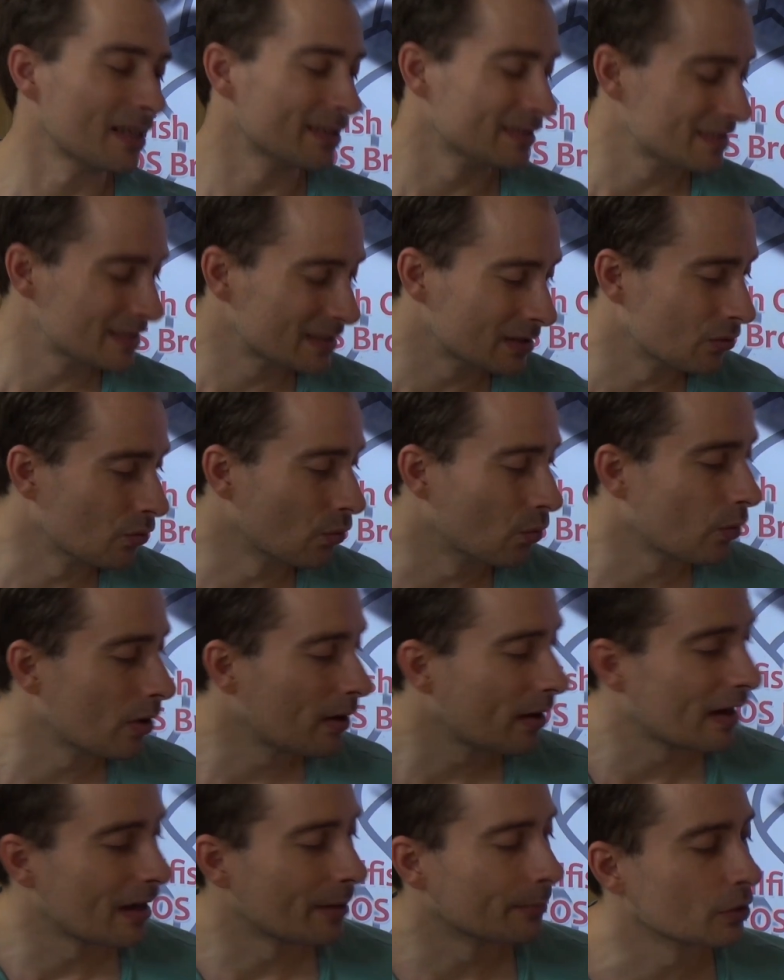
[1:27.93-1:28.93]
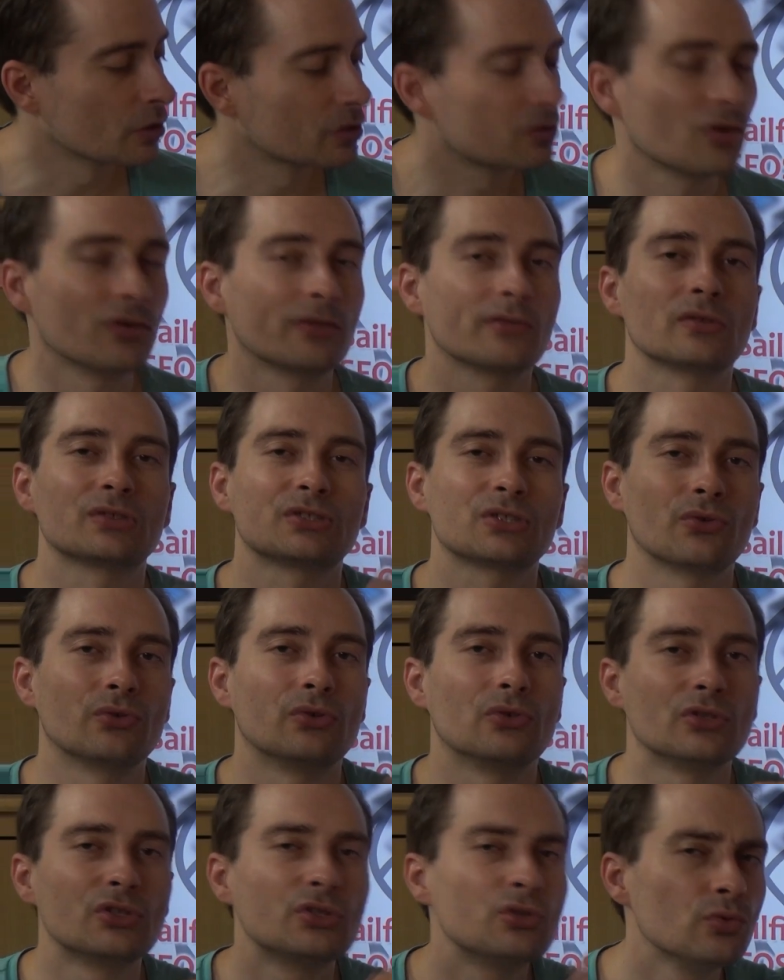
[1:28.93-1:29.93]
And so I'm not going to show
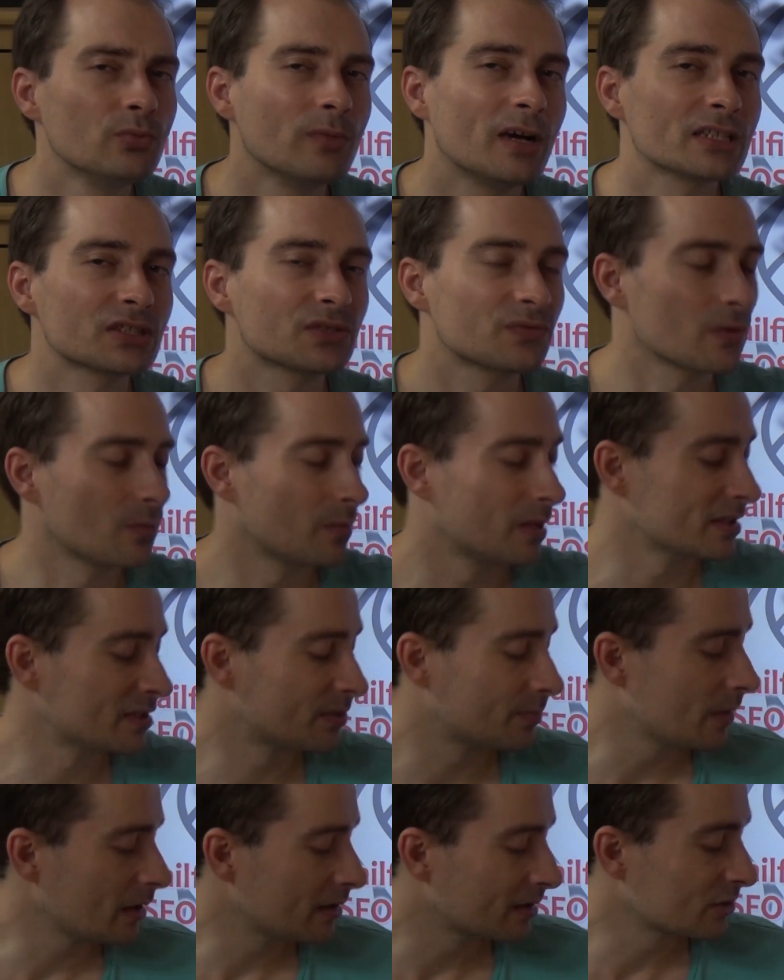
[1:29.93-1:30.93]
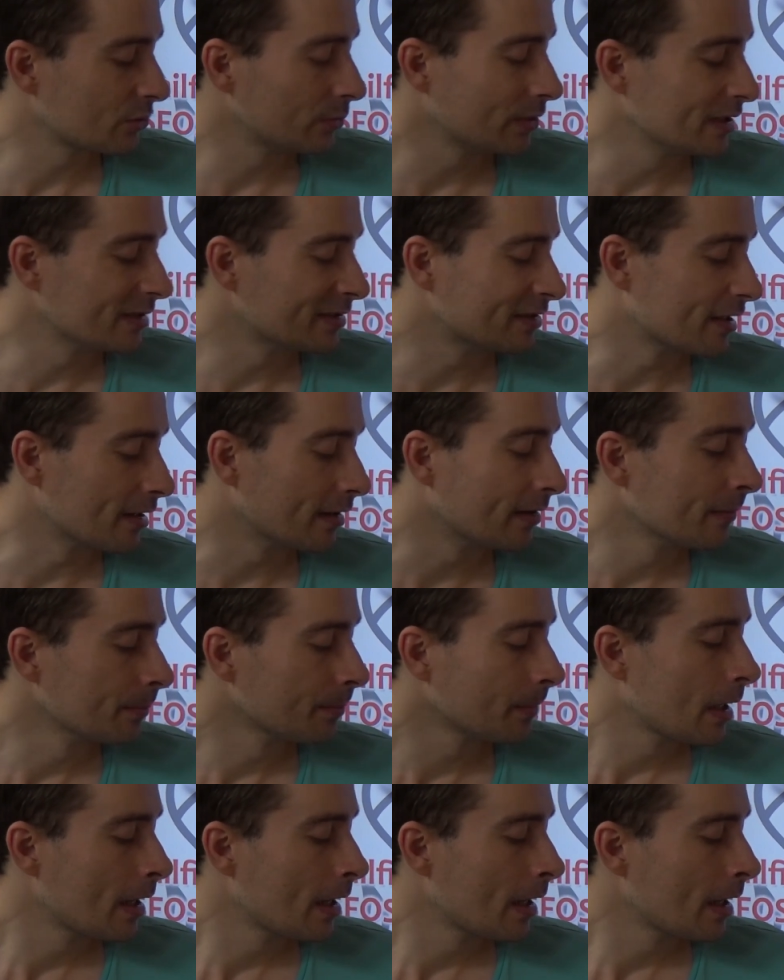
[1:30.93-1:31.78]
you too much from my screen there.